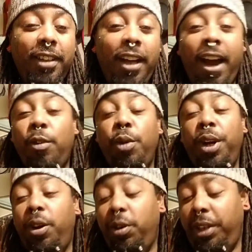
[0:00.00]
I went
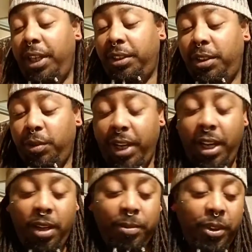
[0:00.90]
on
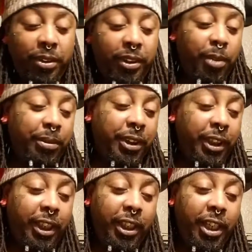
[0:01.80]
Instagram or some
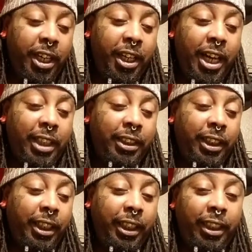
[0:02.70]
shit and I
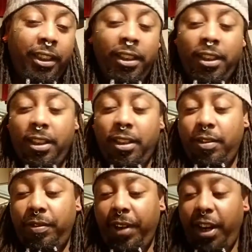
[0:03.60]
seen
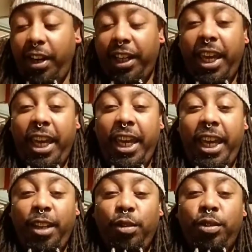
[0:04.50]

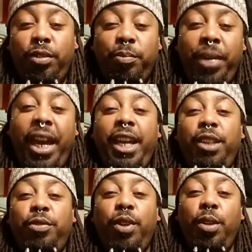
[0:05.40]
Farrakhan
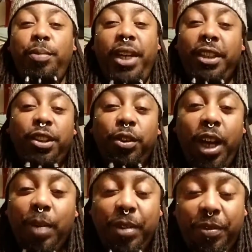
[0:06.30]
bans from
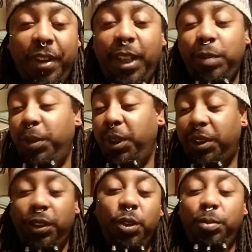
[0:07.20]
Instagram and Facebook.
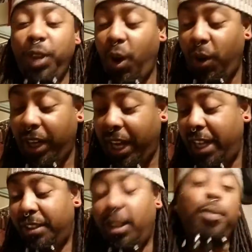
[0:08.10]
Snoop Dogg
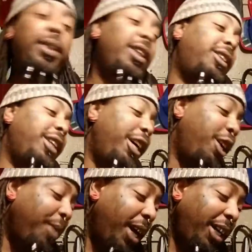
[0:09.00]
had something to say
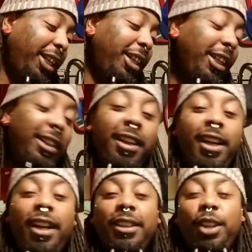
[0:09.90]
about it.
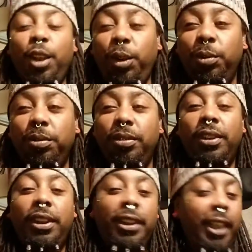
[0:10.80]
So
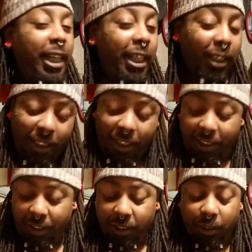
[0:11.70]
to say
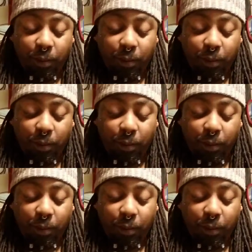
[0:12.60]
this,